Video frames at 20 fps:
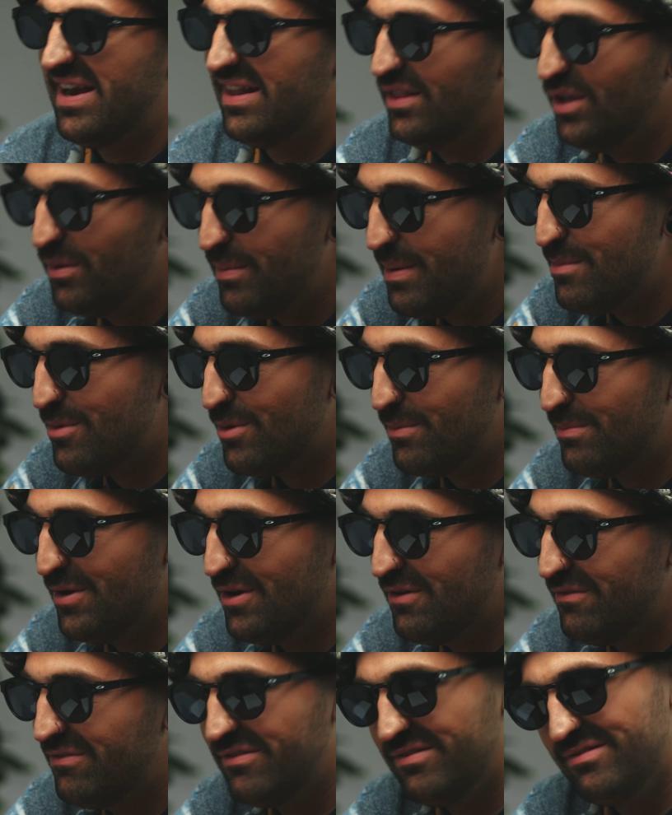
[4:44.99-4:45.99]
a little bit more
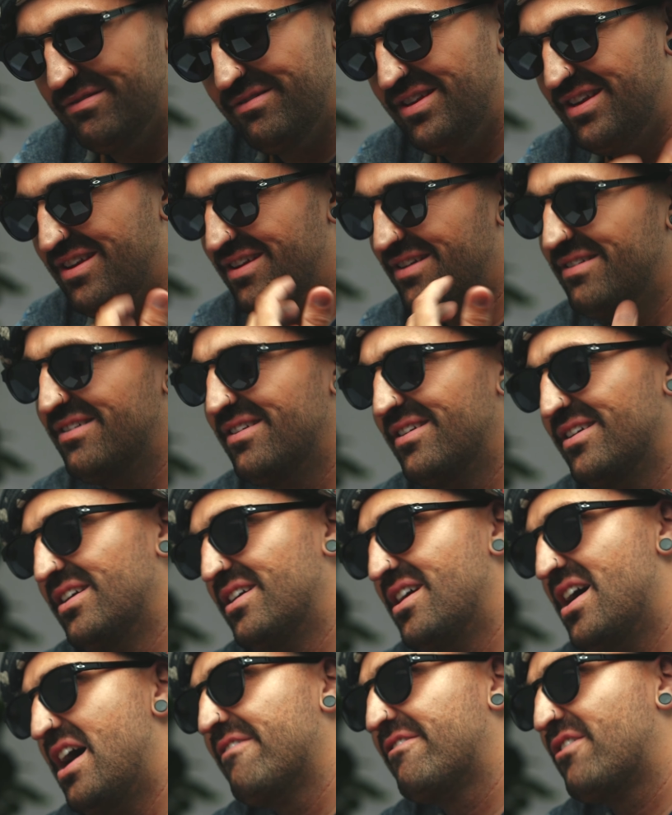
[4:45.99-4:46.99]
beautiful.
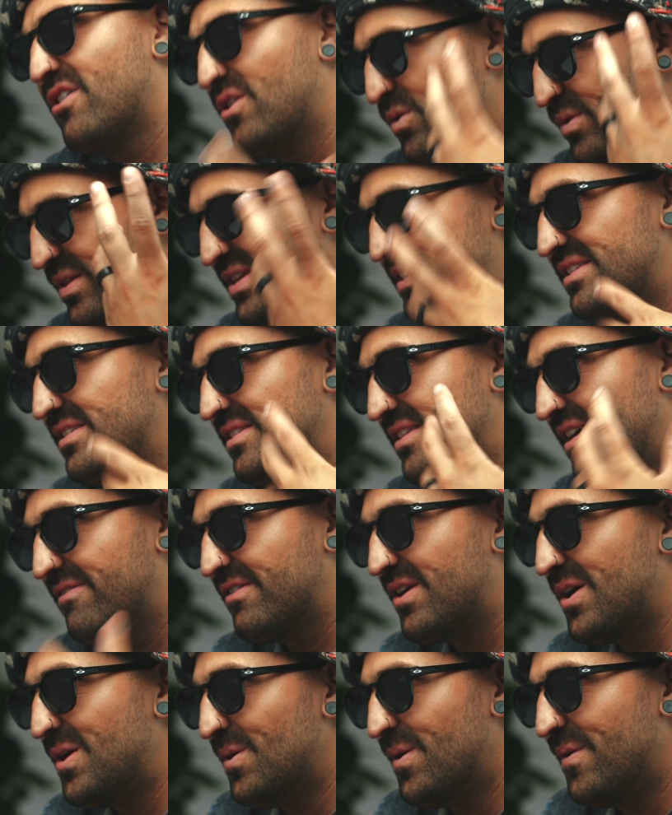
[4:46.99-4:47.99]
I've got all this
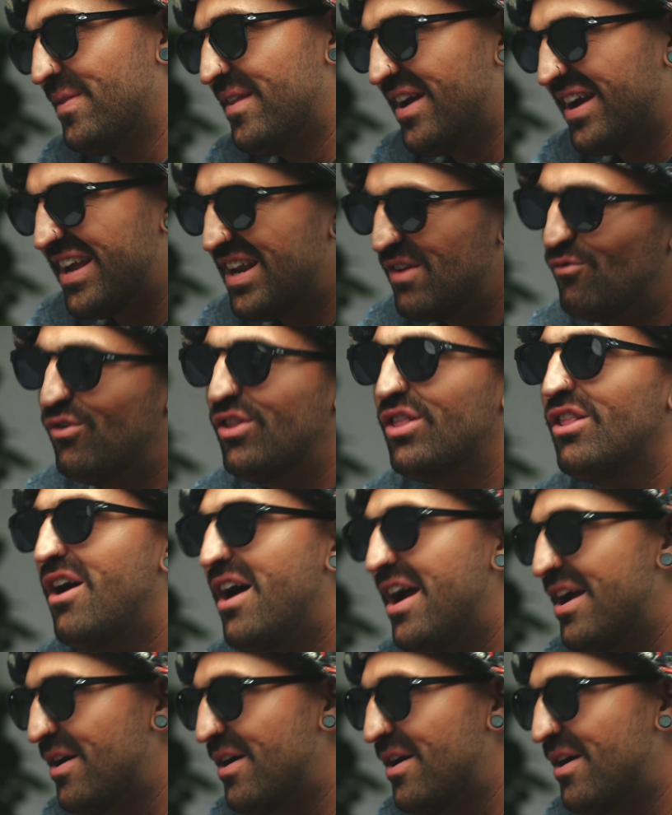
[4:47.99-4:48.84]
stuff going on that I can rely